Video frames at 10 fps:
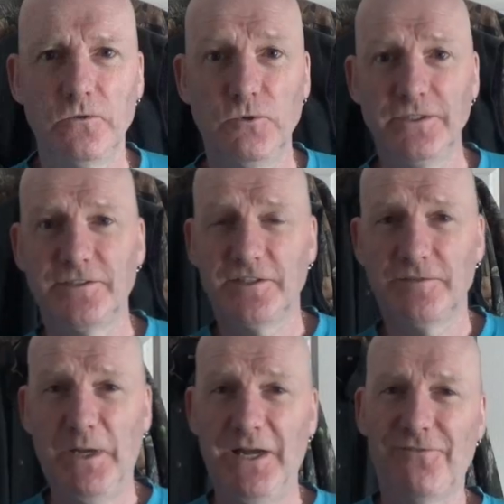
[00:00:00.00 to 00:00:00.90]
Right,
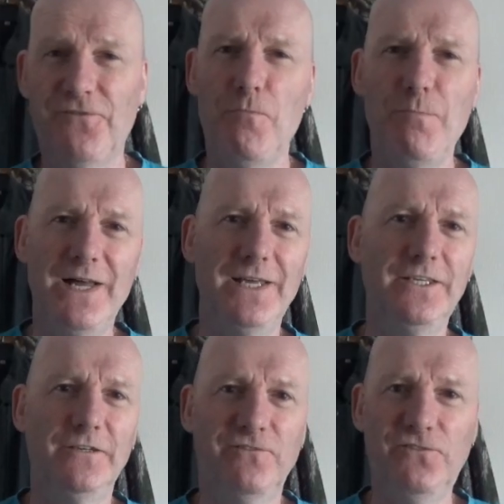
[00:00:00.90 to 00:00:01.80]
apart from
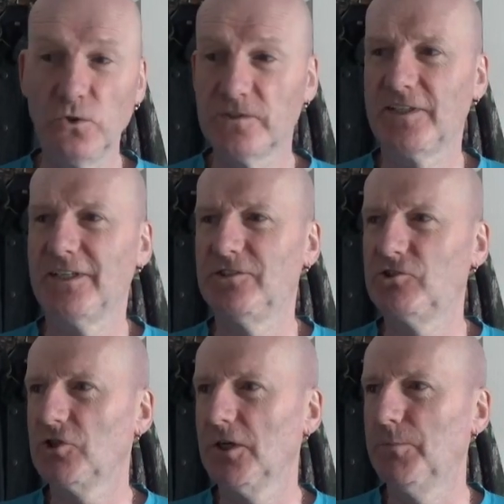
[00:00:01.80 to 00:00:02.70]
my
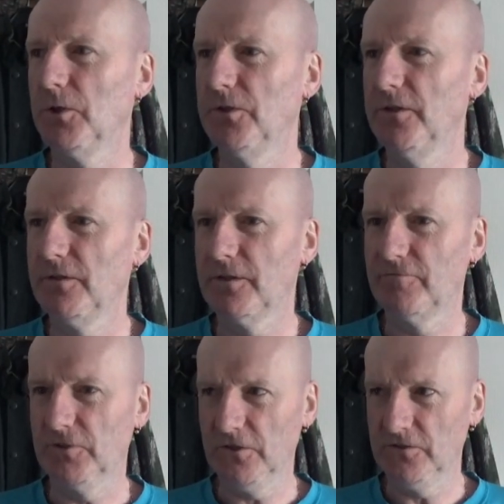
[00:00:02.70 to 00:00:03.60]
full-size tripod that
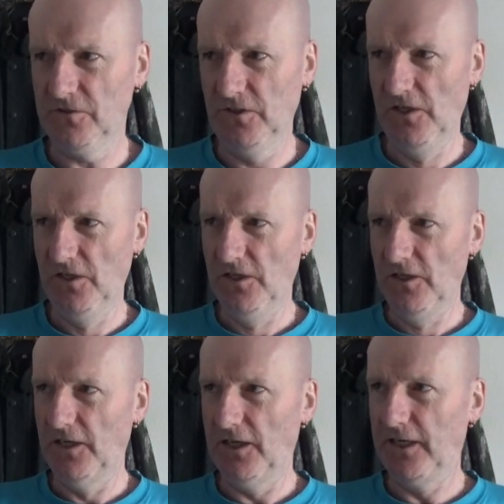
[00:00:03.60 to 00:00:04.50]
I've got,
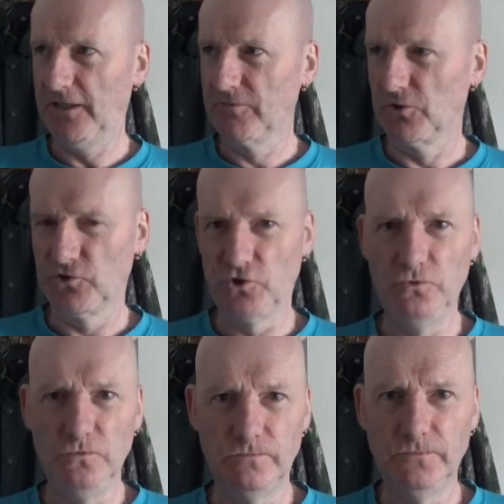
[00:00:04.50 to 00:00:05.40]
I've got
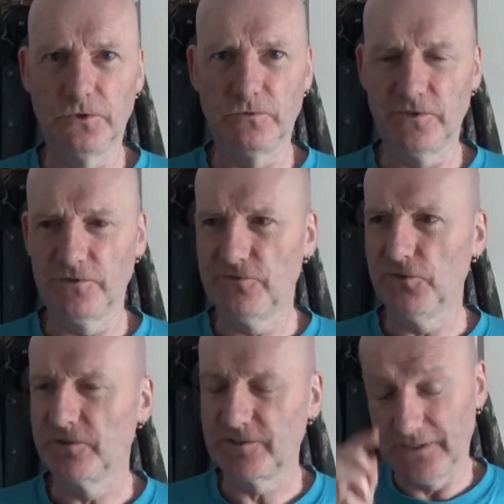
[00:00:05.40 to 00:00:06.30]
two, you know, the
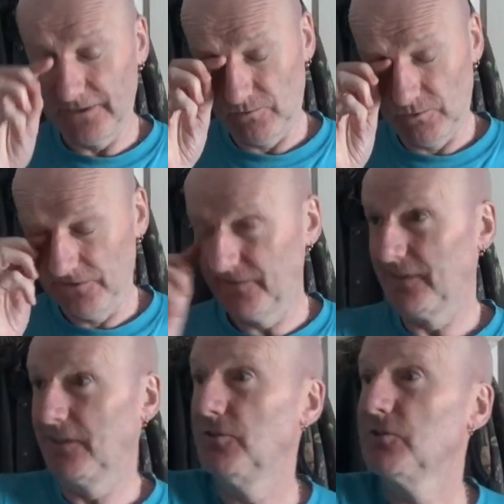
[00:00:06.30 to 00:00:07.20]
full-size
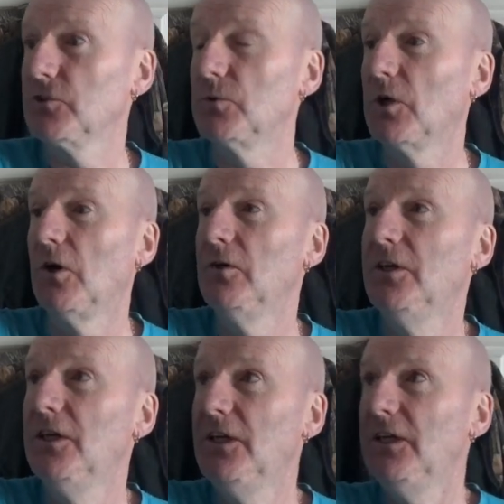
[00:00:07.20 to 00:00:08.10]
ones, and I've also got
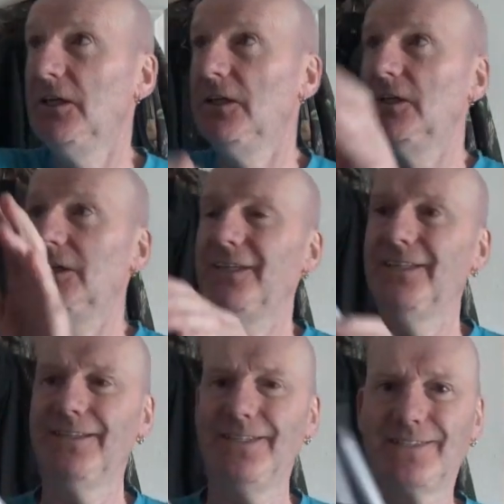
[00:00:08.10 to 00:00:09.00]

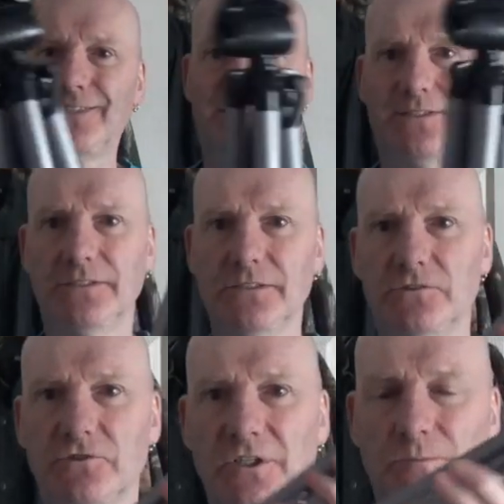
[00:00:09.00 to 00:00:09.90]
this
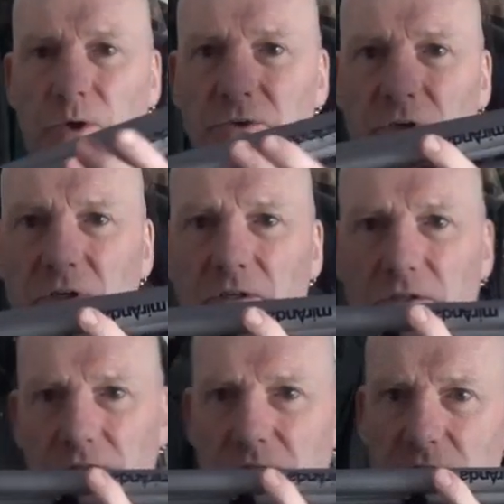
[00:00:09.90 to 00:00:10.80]
tripod,
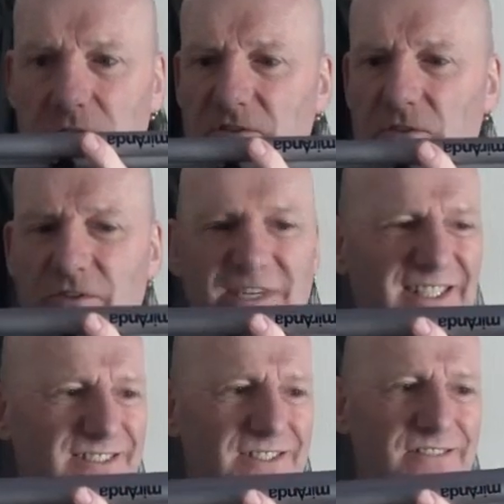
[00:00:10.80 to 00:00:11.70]
which is sort of the
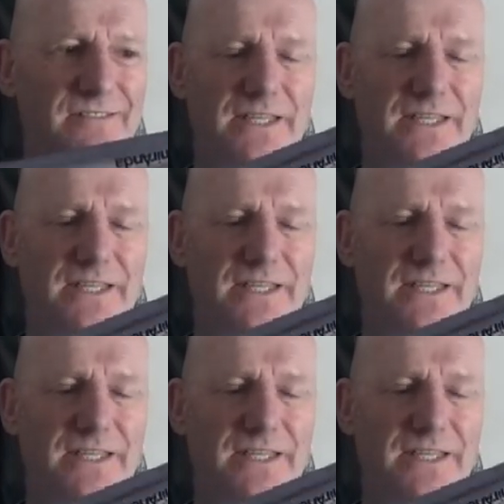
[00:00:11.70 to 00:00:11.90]
next size